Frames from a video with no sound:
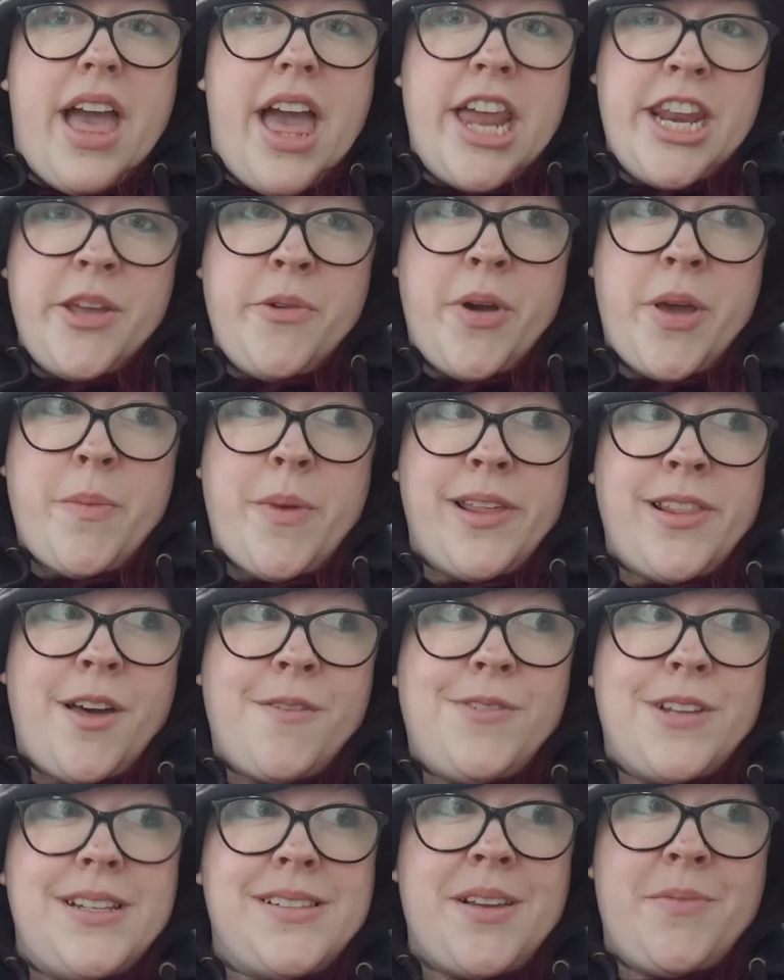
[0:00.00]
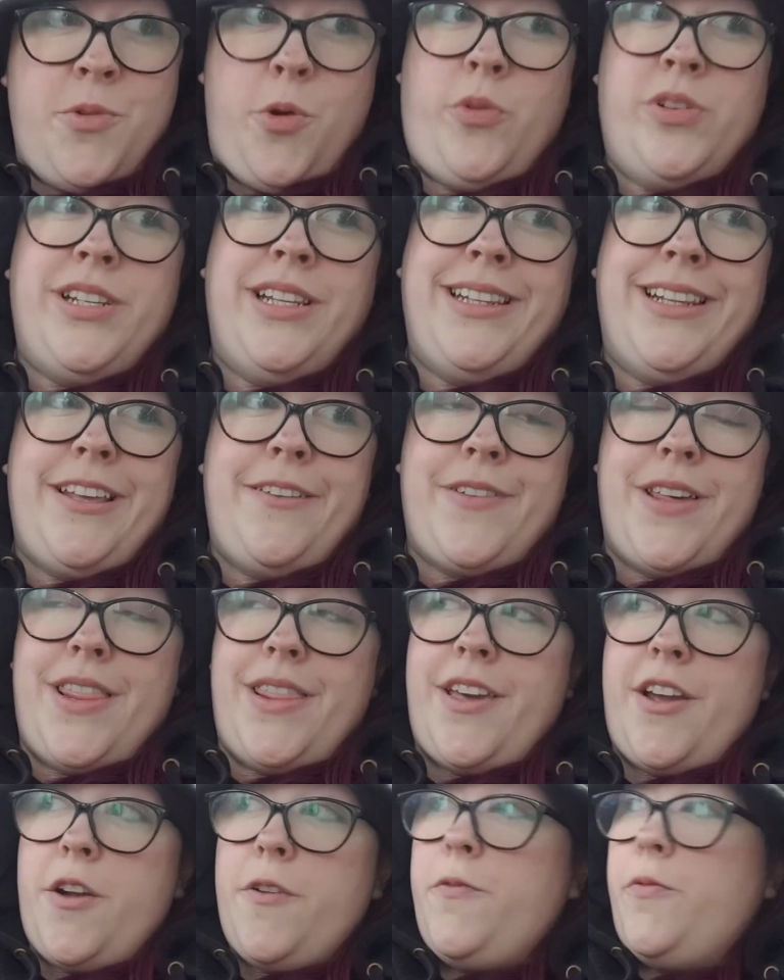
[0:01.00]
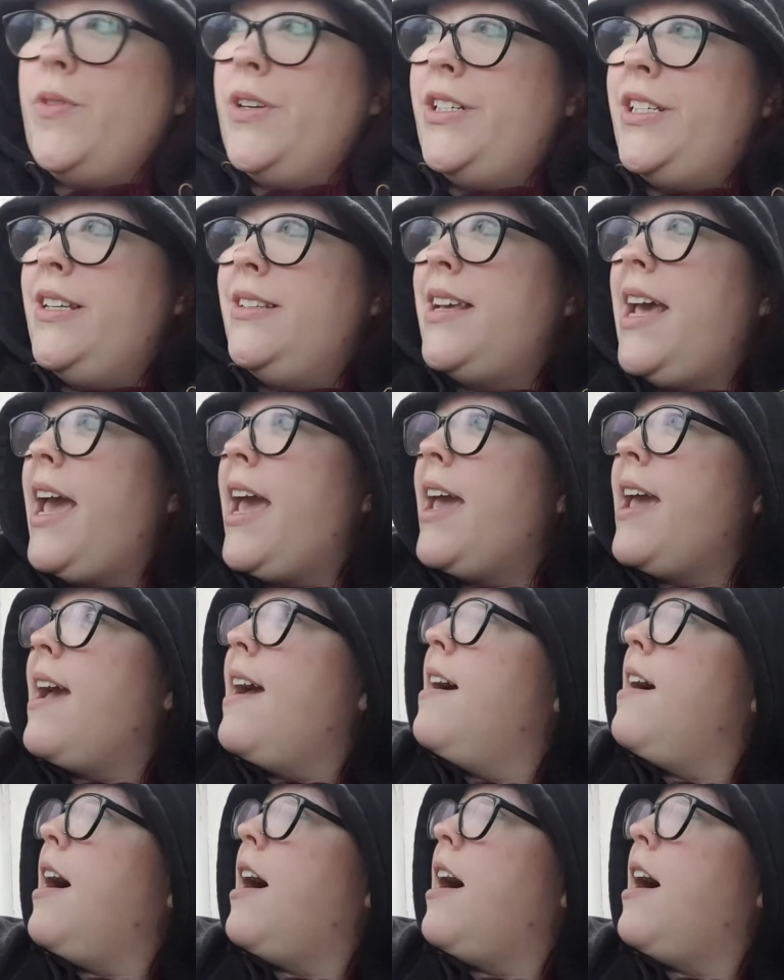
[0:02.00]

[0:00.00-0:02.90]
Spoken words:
Anyway, my lovelies, I'm going to leave it there for today.